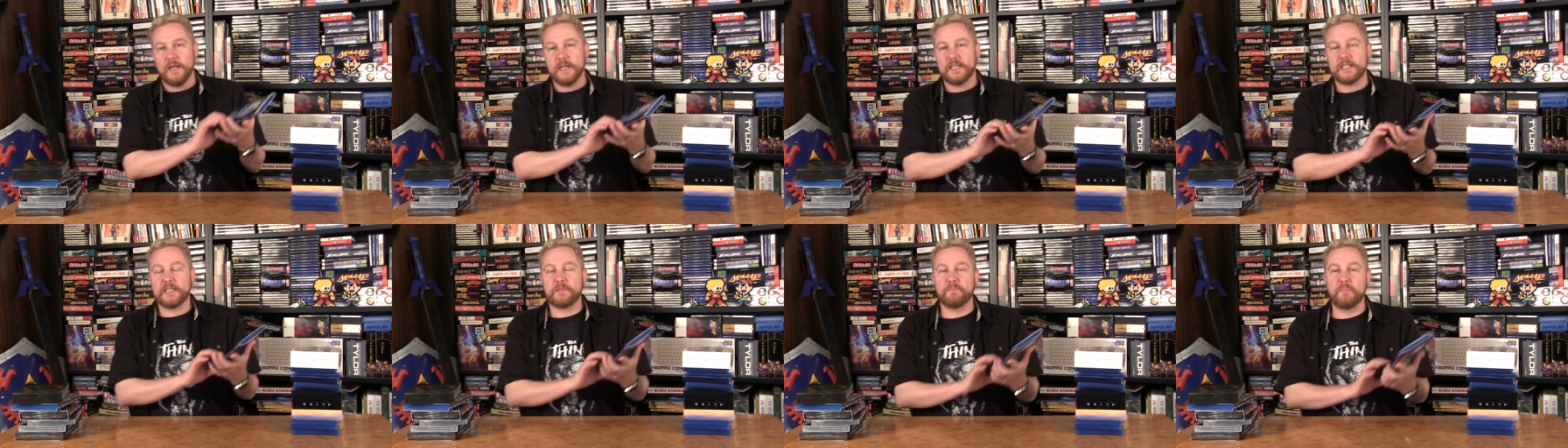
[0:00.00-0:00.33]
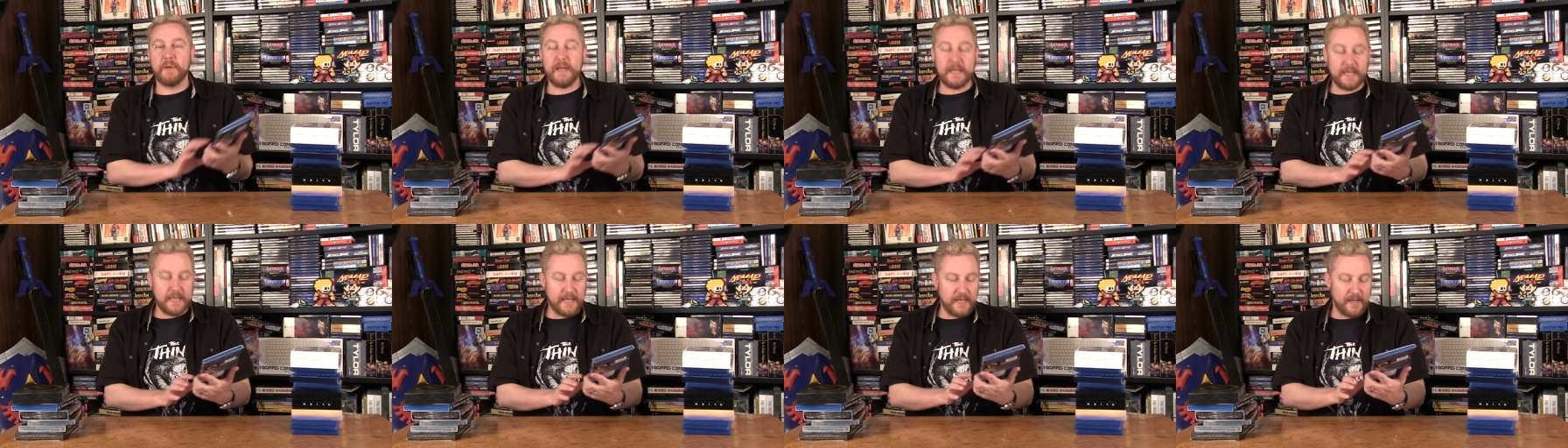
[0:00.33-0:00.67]

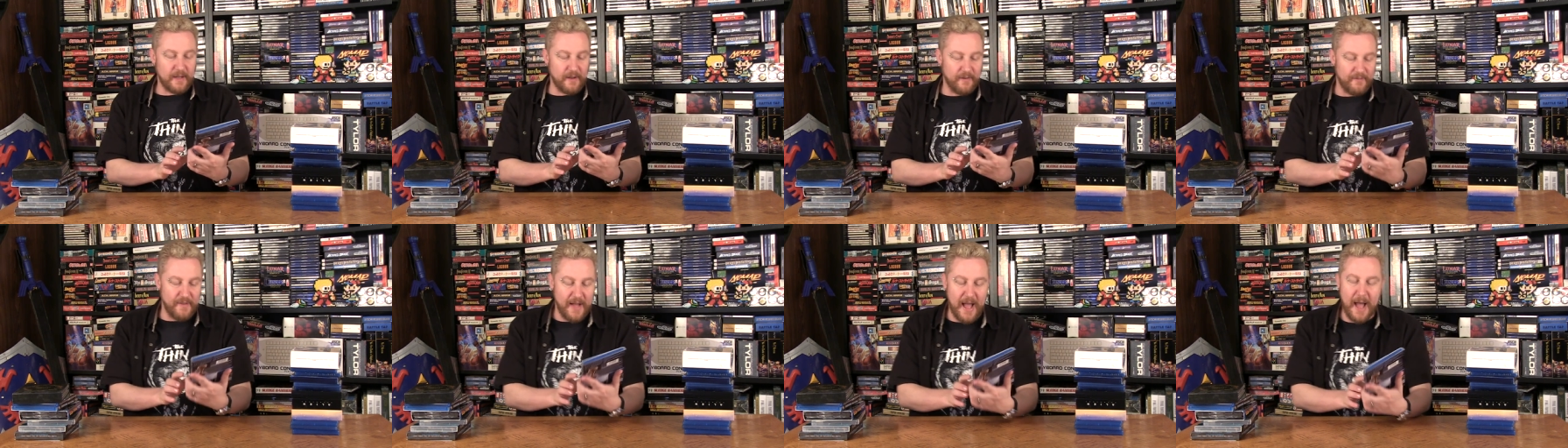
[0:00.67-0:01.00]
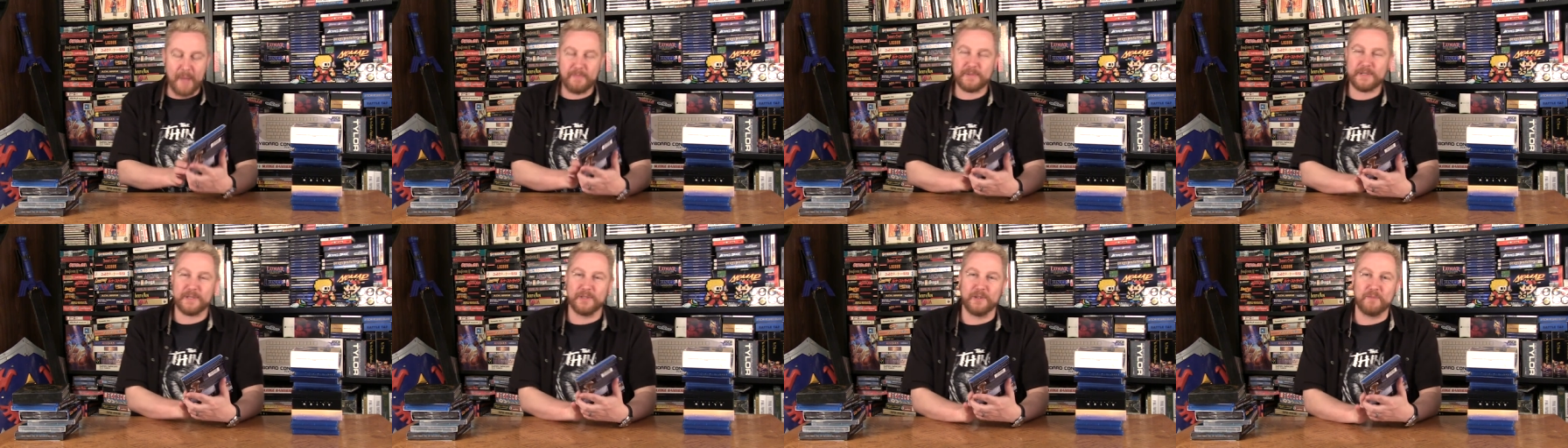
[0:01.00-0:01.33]
Speaking of
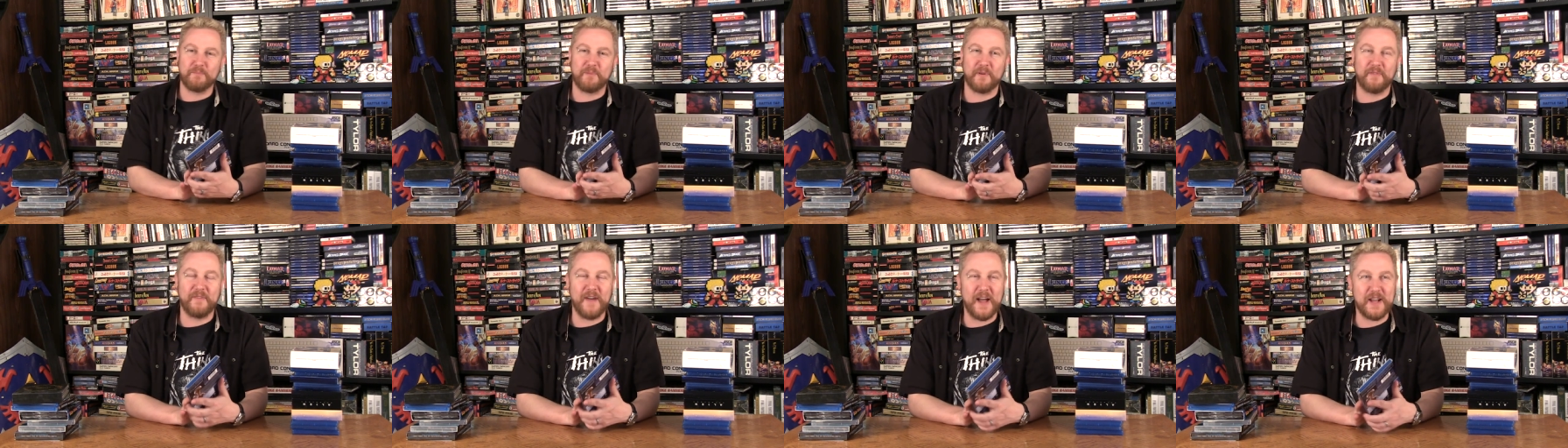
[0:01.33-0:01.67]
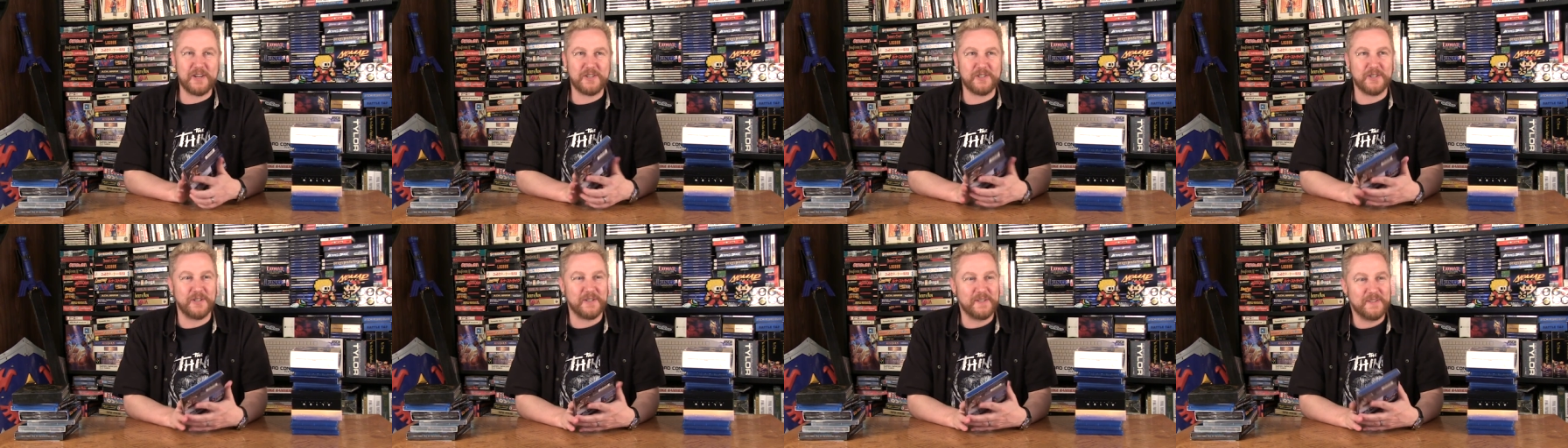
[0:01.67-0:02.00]
absolute
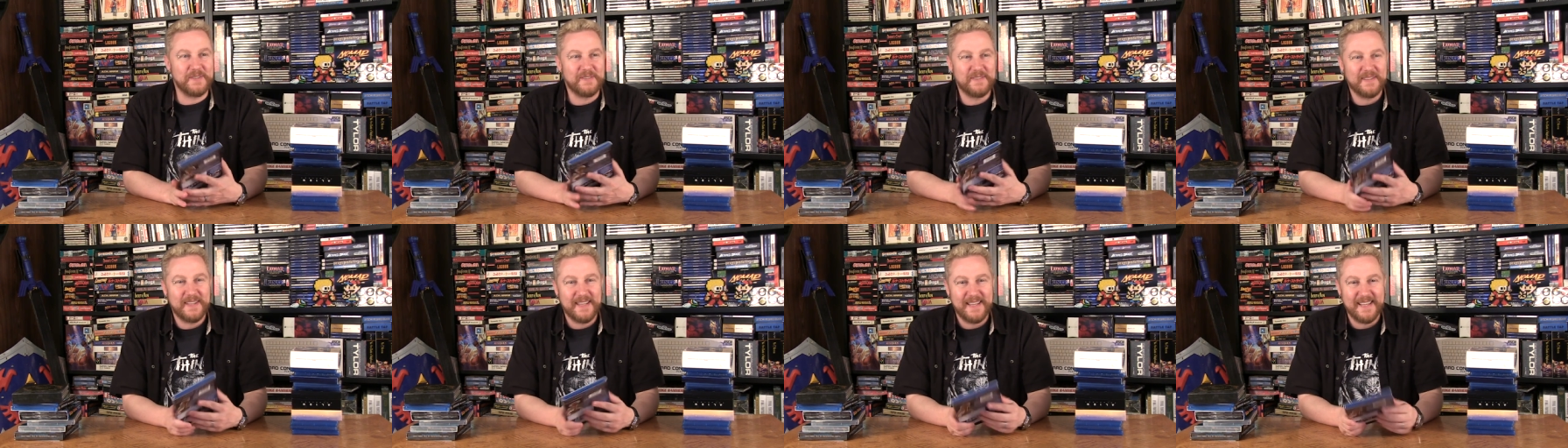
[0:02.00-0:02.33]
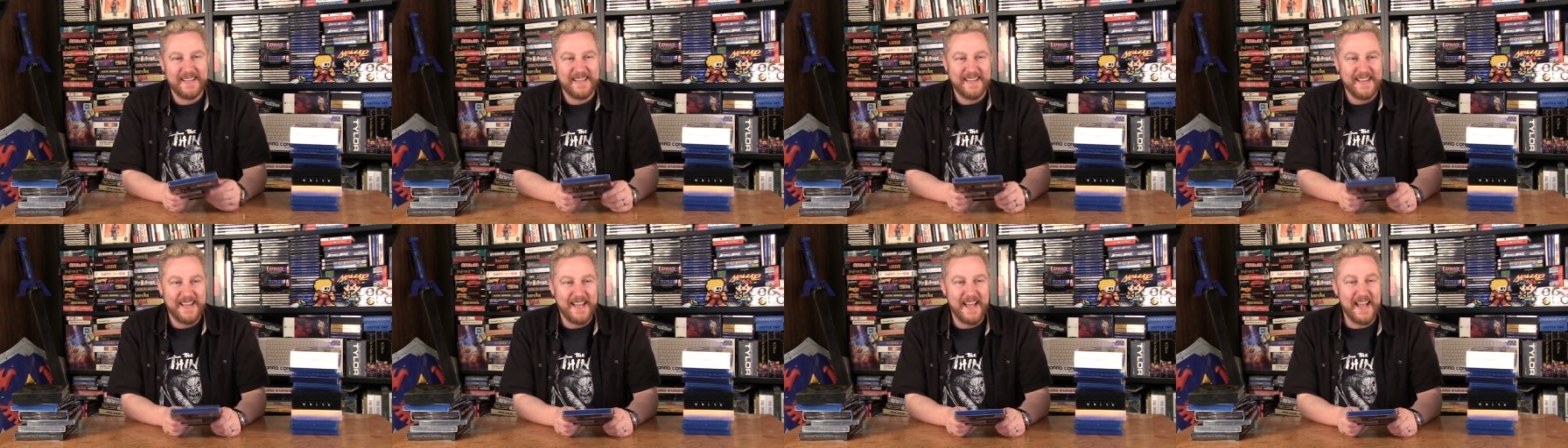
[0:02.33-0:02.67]
perfection,
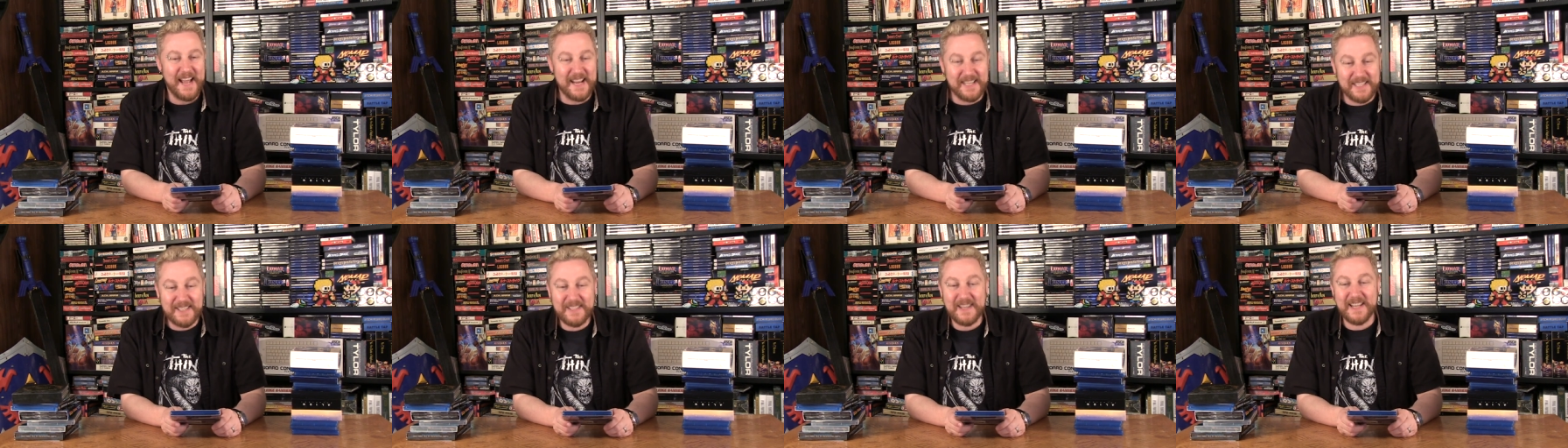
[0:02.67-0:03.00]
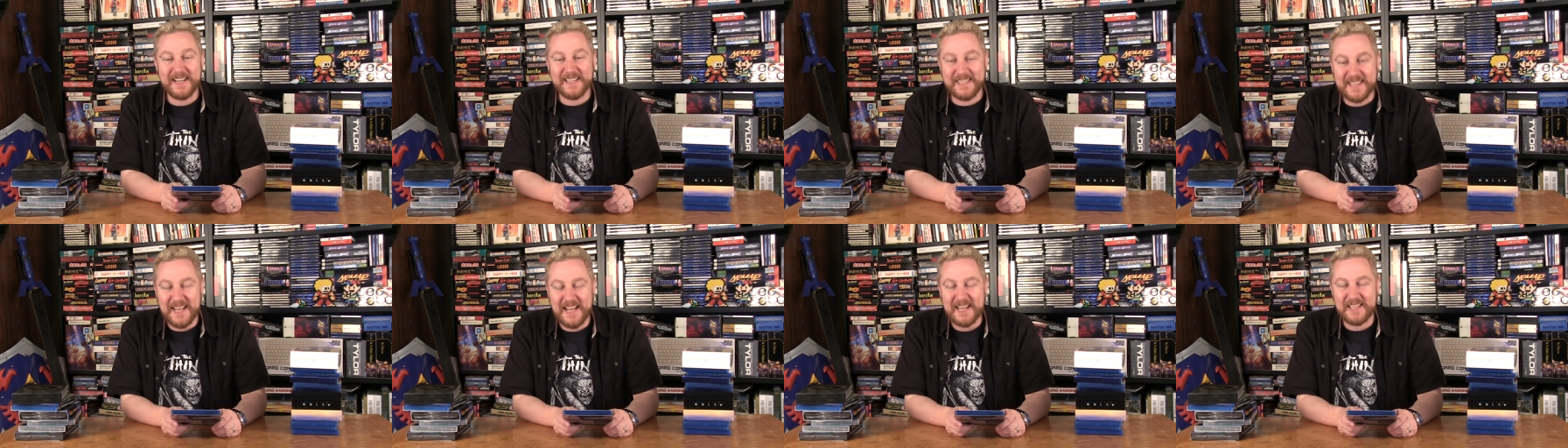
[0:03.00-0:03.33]
it's
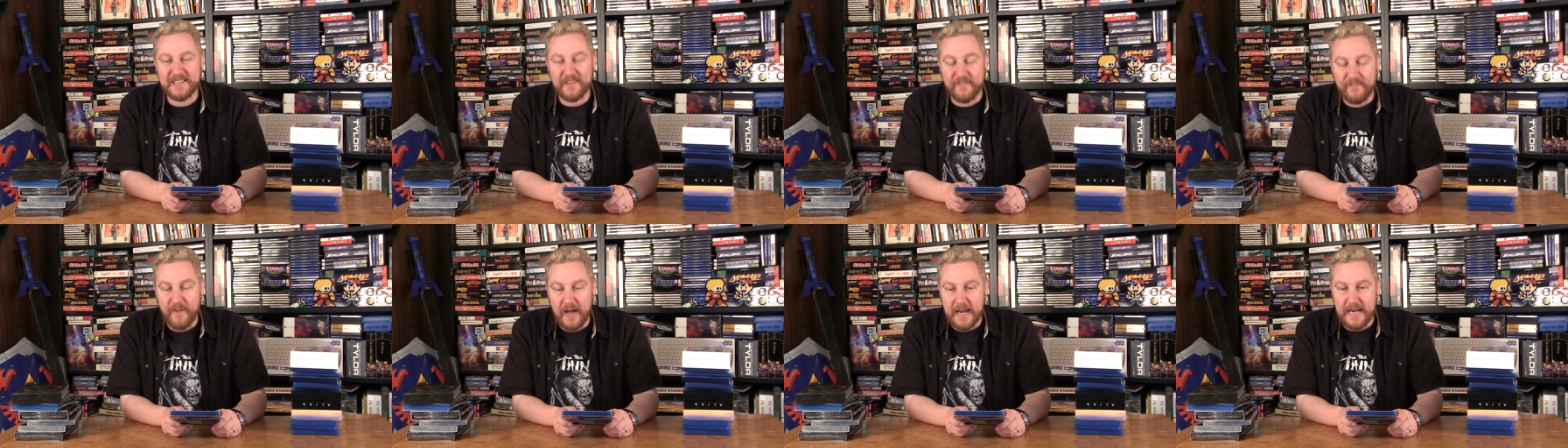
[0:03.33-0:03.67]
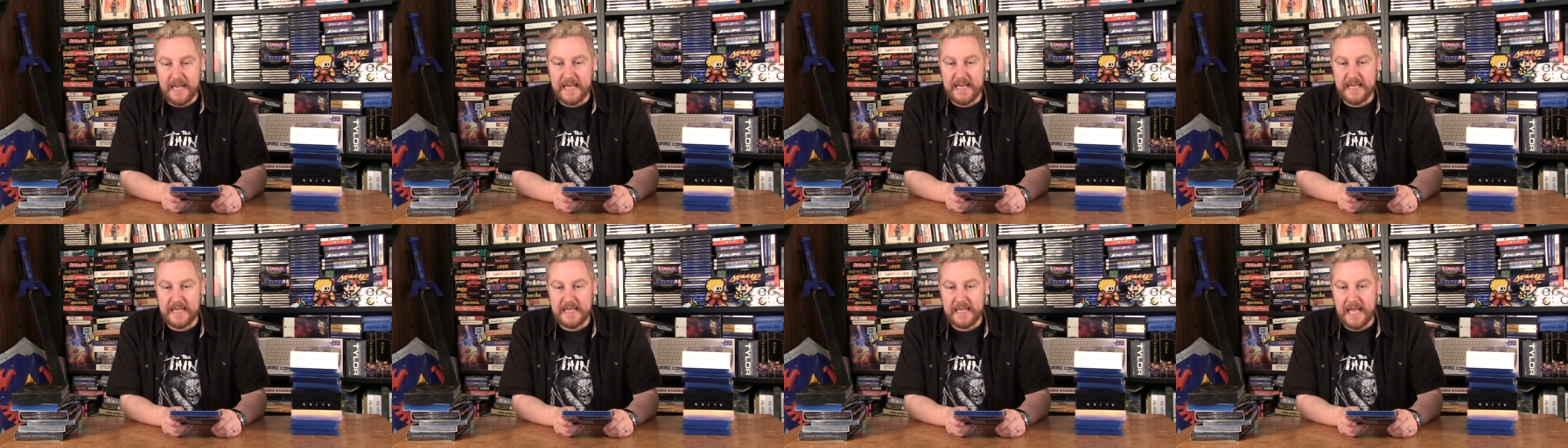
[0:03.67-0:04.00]
it's it's
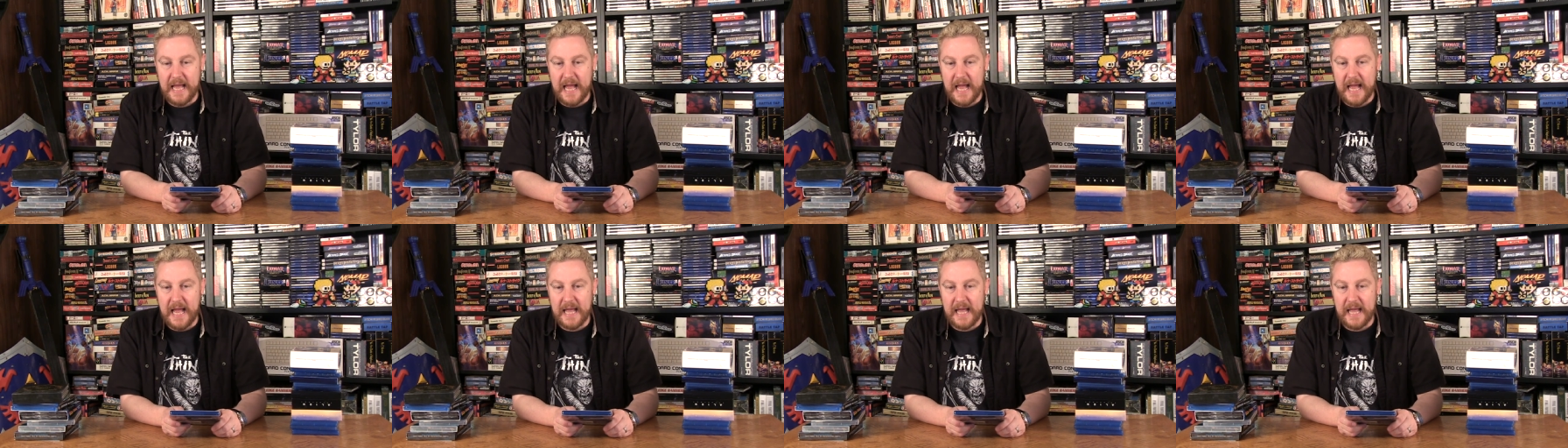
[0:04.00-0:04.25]
funny.